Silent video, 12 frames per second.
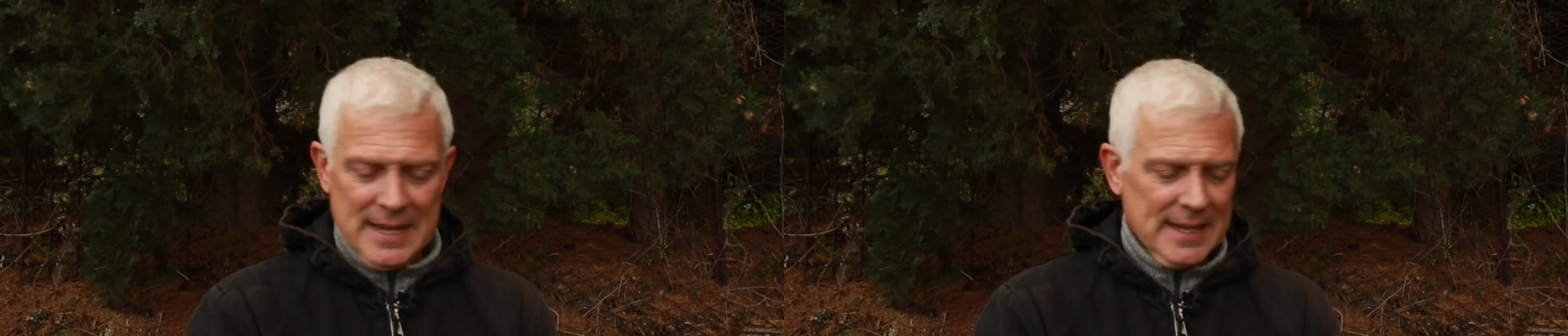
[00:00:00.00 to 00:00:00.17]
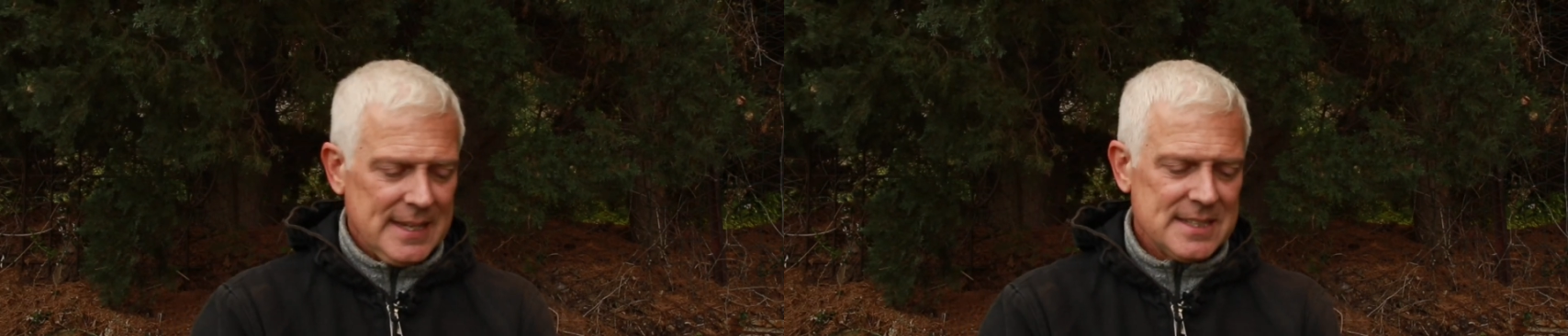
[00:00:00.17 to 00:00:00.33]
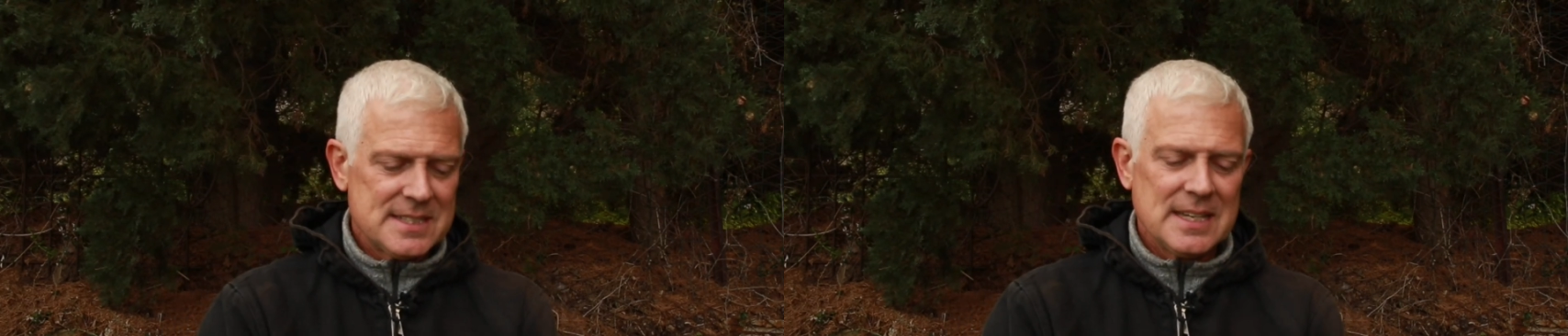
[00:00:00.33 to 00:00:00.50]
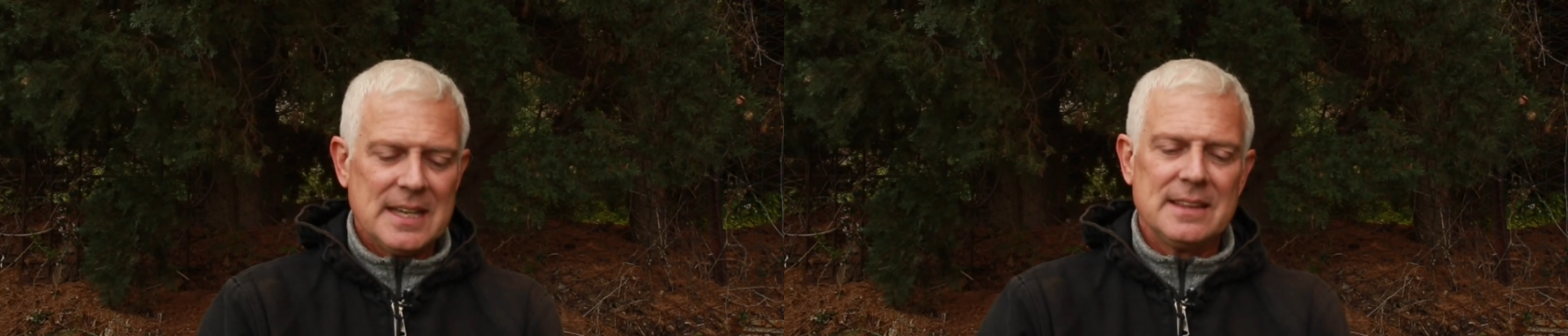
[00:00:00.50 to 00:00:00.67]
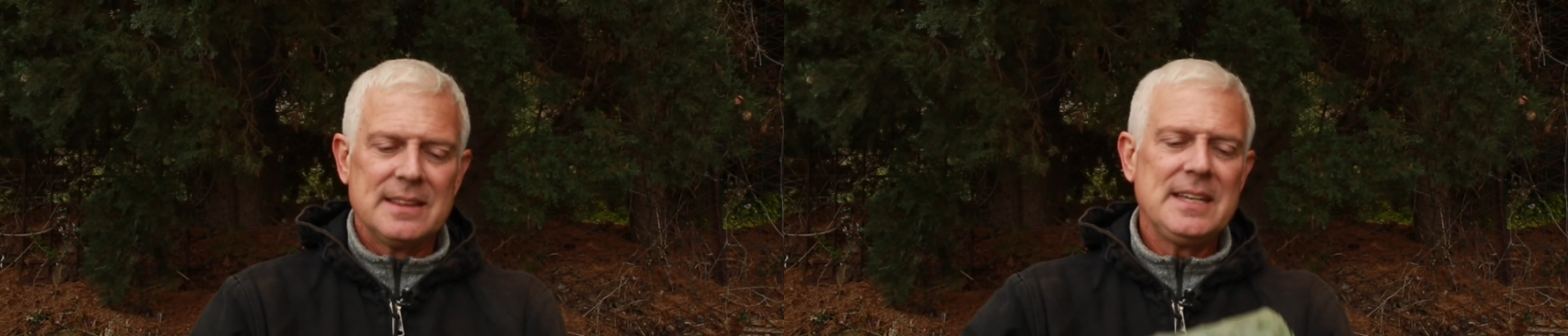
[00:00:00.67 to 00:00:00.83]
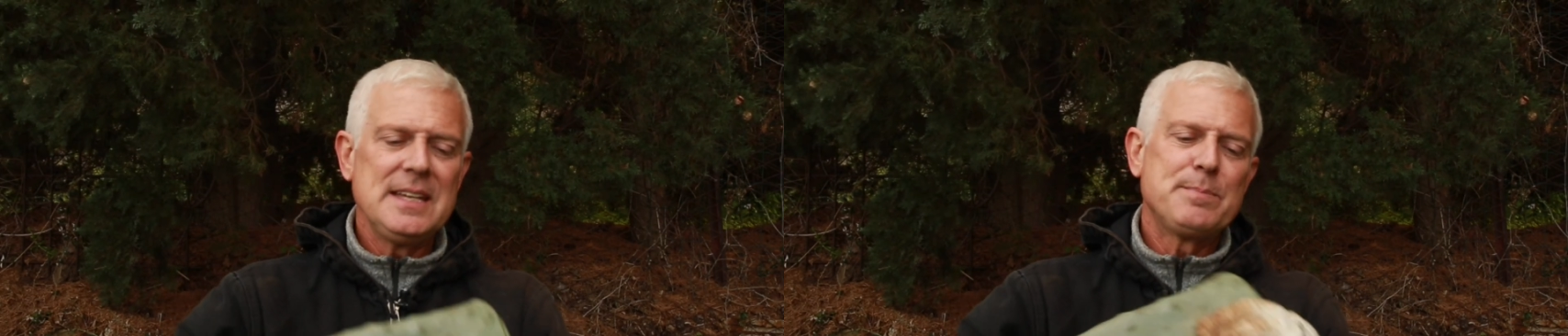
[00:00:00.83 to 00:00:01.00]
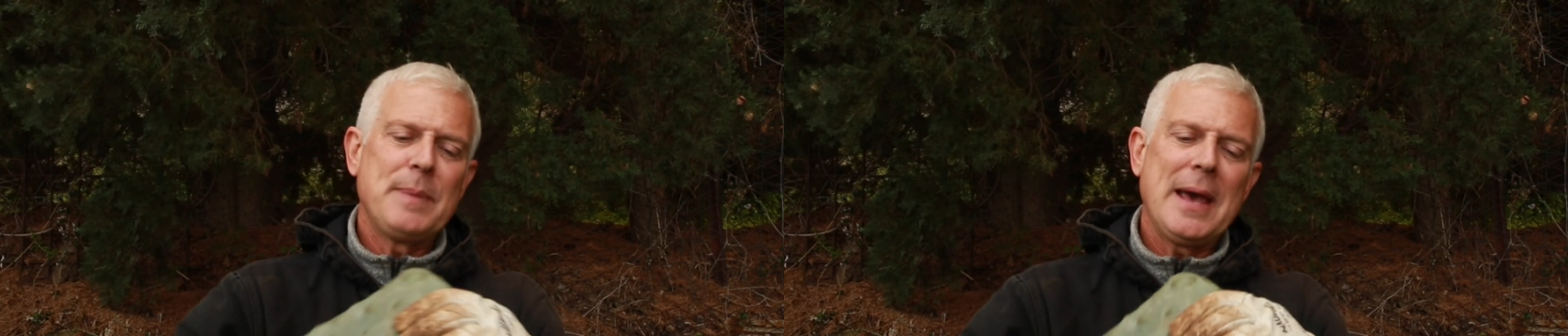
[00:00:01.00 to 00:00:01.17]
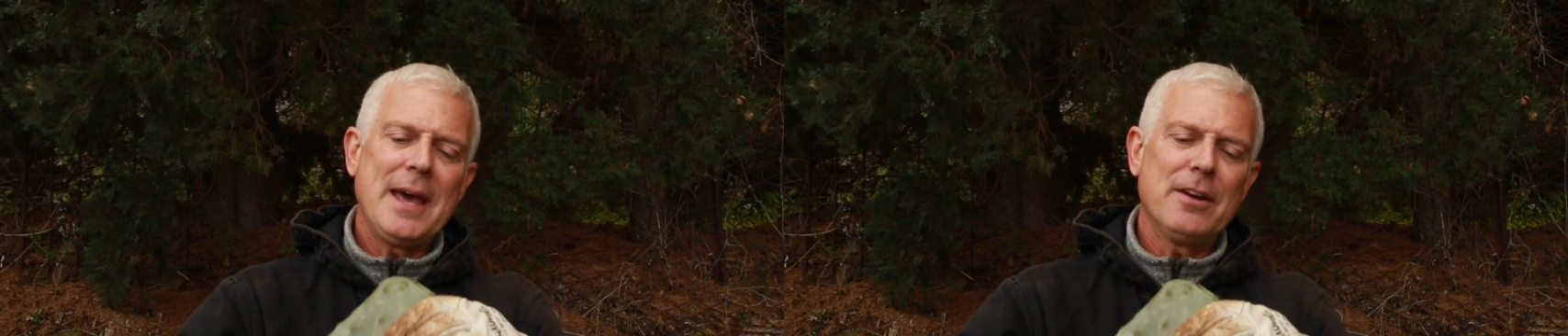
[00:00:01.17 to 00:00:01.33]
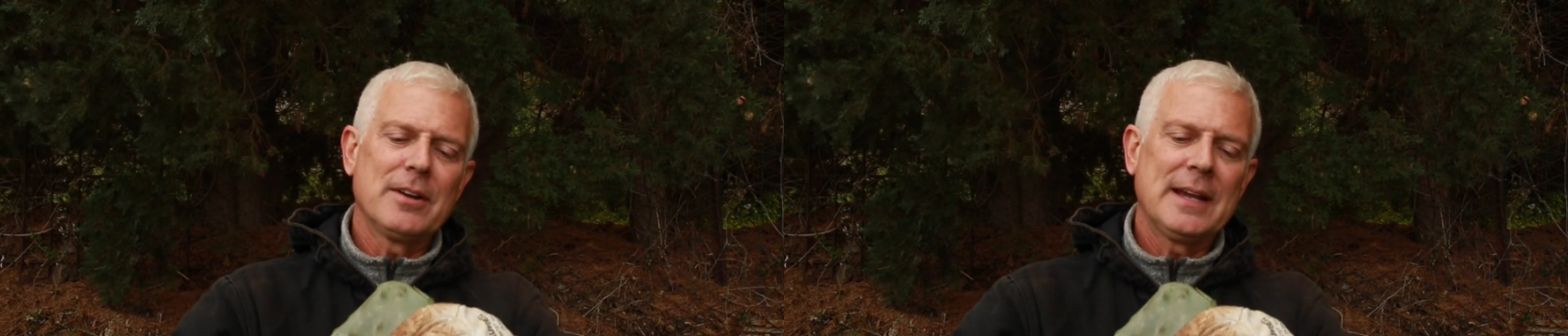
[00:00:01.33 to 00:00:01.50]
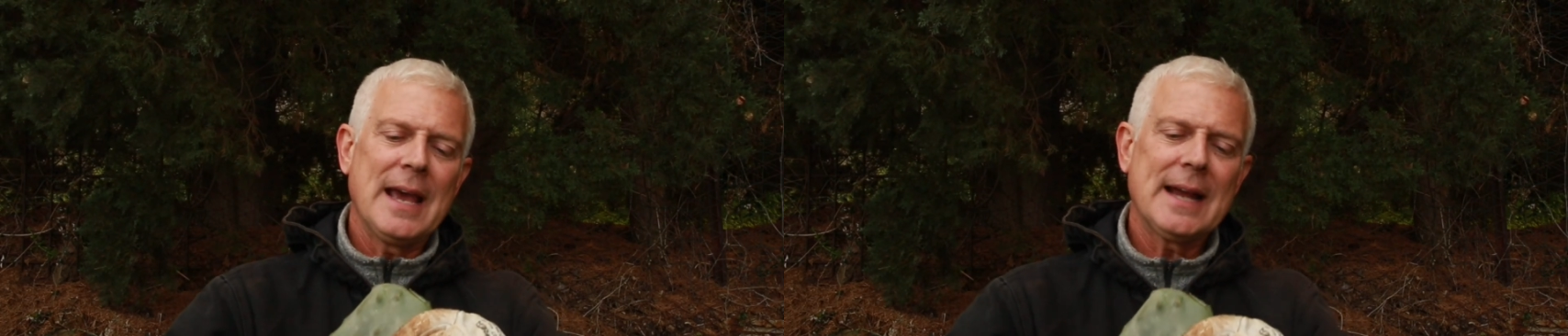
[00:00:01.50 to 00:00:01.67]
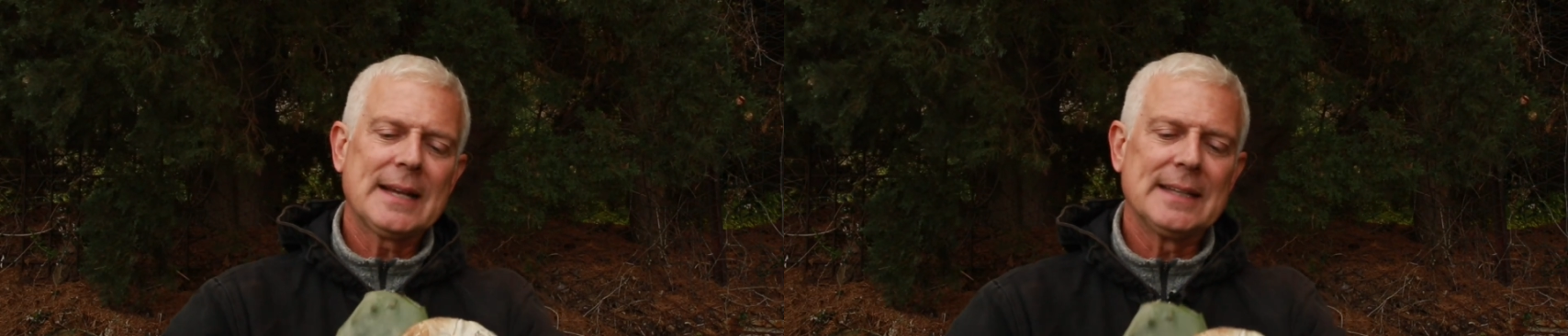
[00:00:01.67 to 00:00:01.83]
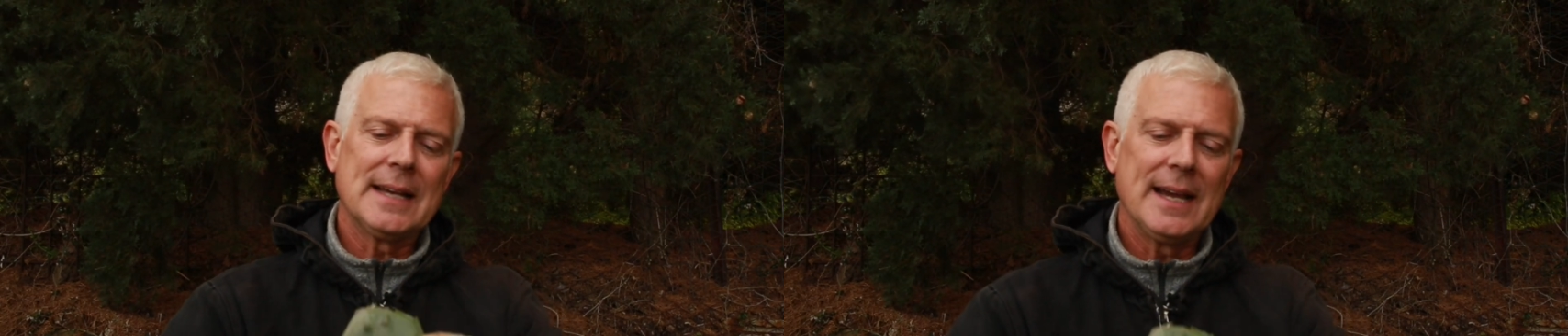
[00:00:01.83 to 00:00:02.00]
is these paddle
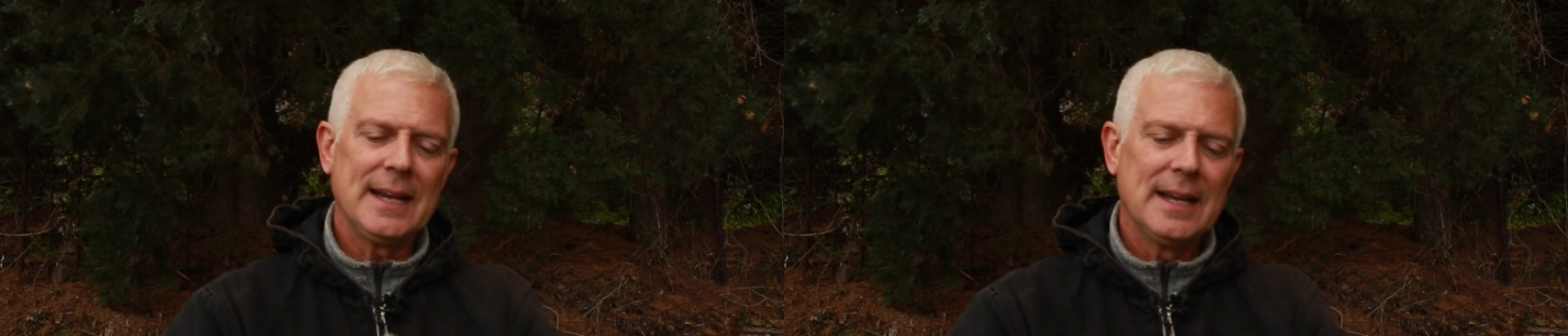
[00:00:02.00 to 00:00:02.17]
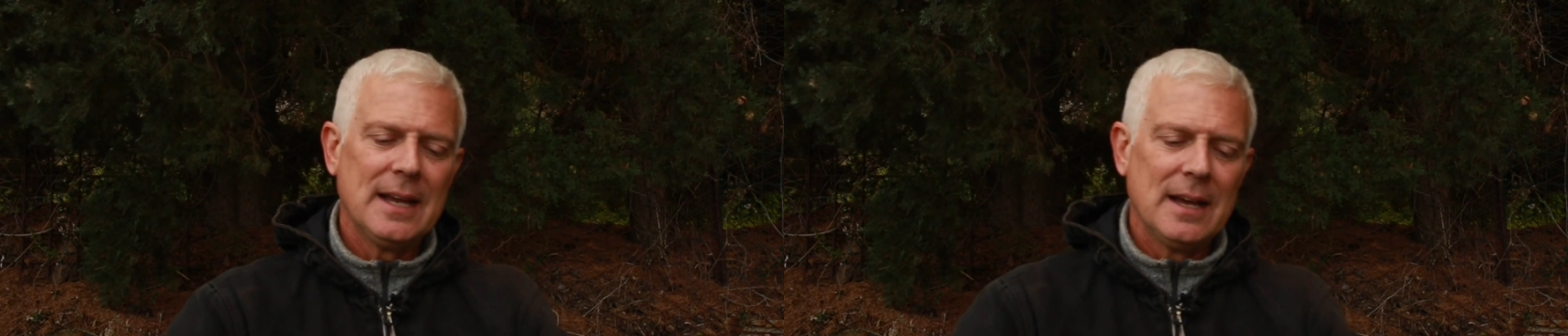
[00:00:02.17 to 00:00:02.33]
cacti,